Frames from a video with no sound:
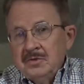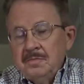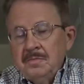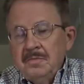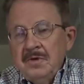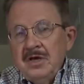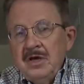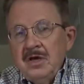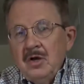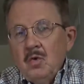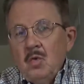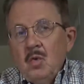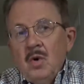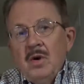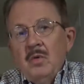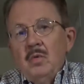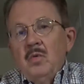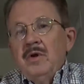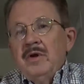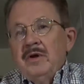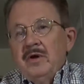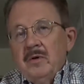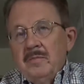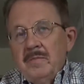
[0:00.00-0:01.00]
being what
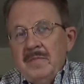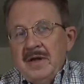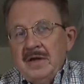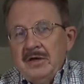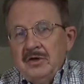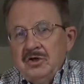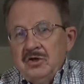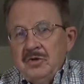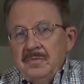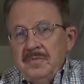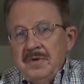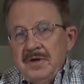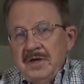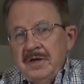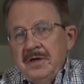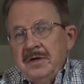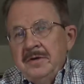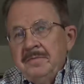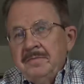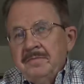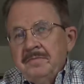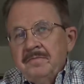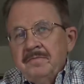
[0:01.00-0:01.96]
we are meant to be,